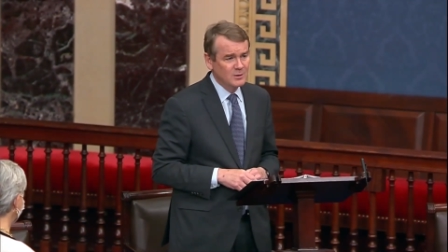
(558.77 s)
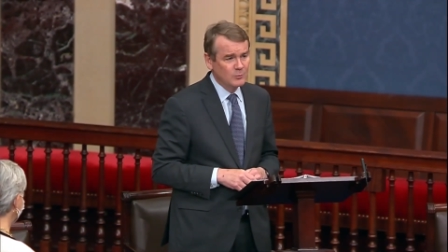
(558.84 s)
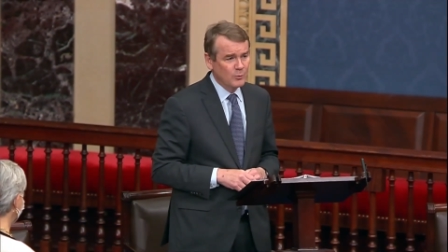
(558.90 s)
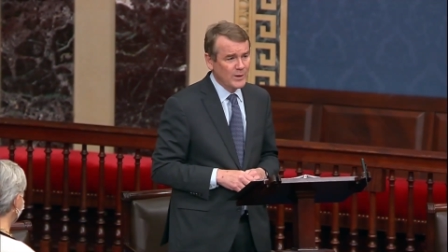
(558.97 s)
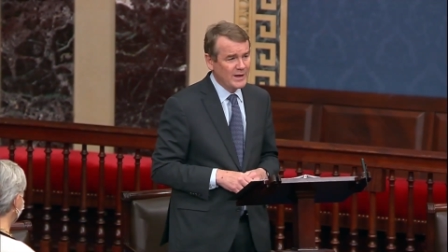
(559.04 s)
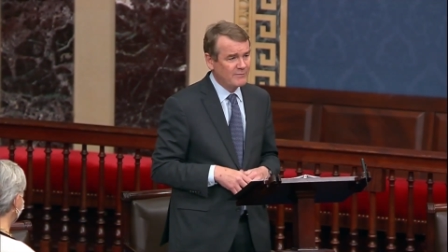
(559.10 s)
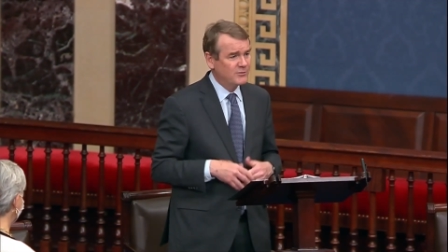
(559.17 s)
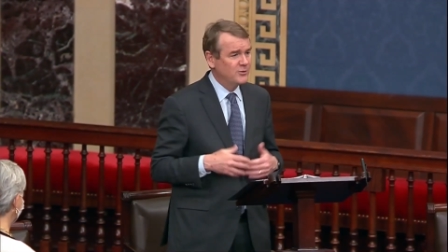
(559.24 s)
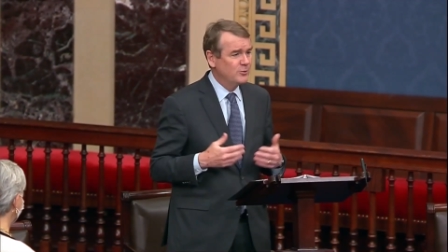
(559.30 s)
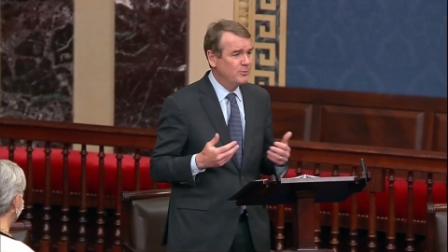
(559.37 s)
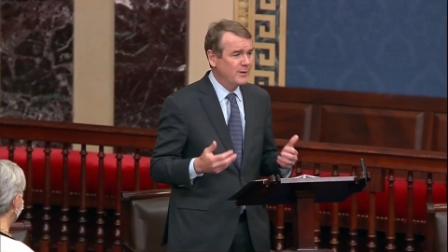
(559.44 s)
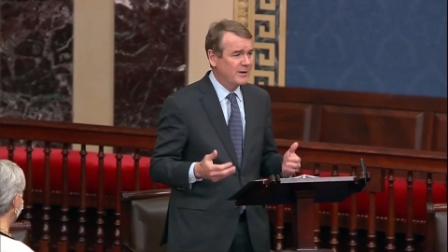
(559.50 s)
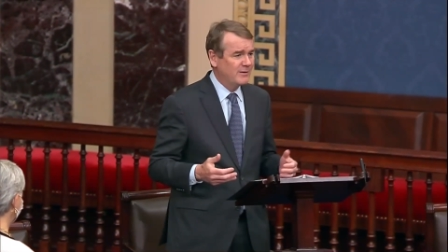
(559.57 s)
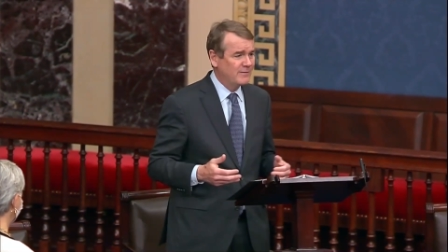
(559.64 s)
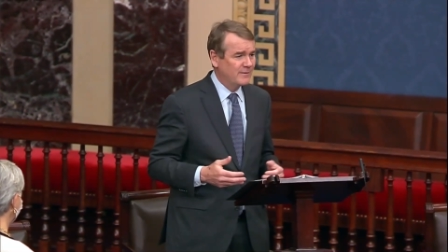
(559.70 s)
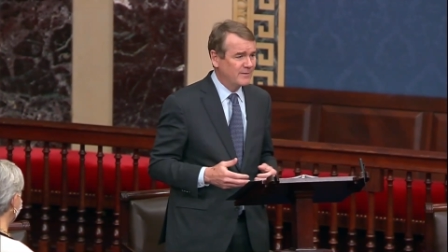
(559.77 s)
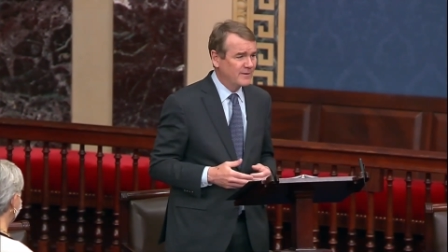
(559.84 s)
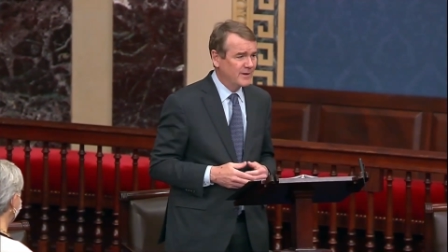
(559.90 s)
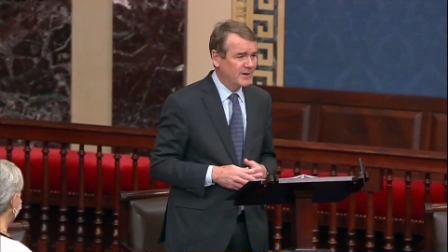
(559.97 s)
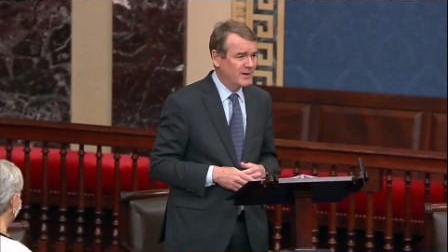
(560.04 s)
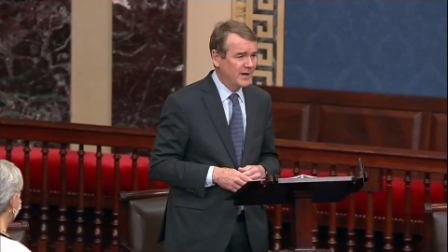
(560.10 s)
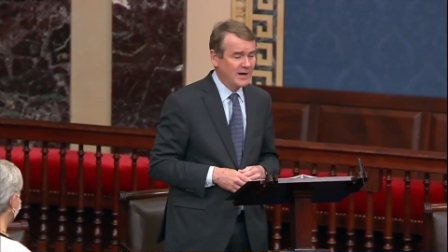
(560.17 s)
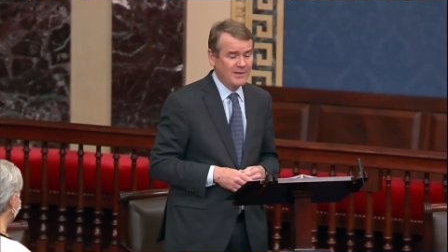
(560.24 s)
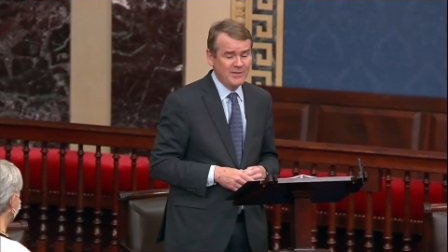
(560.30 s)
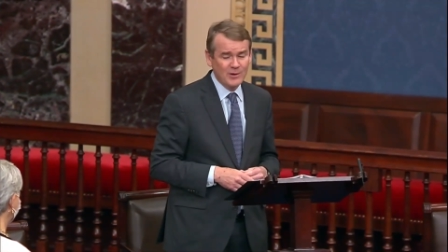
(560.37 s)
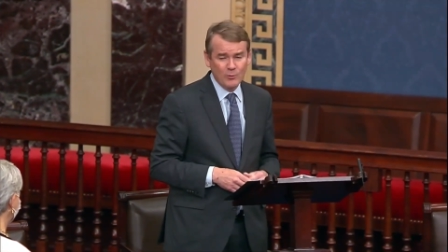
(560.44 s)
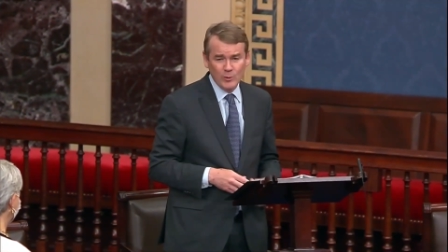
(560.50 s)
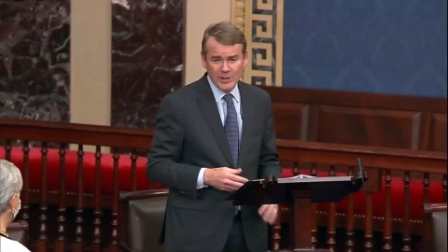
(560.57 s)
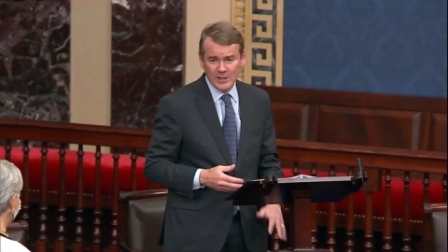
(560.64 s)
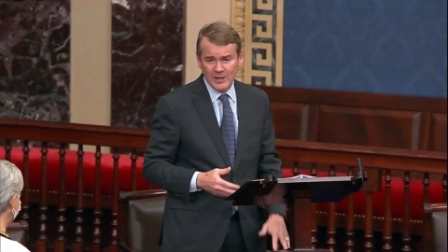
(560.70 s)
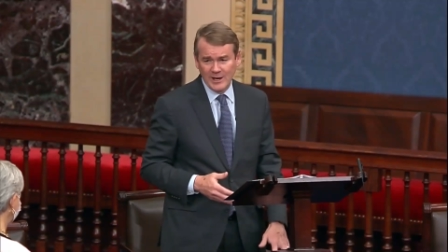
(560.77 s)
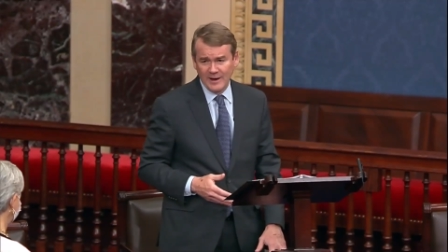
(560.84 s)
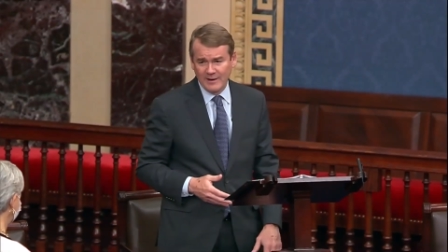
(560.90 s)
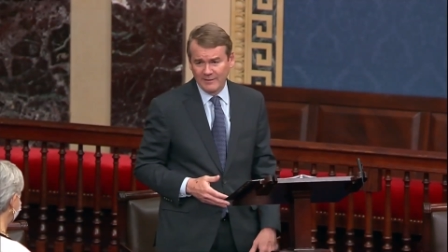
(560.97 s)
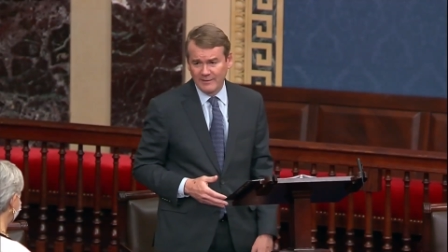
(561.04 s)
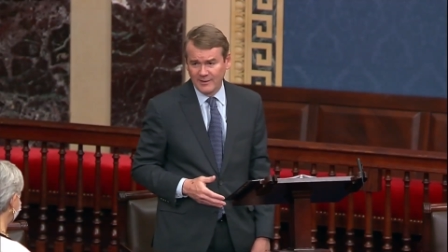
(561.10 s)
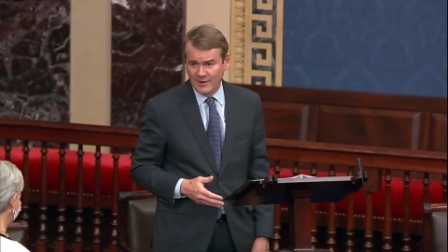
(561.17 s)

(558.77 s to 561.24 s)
We have to do better than that, and I think we can.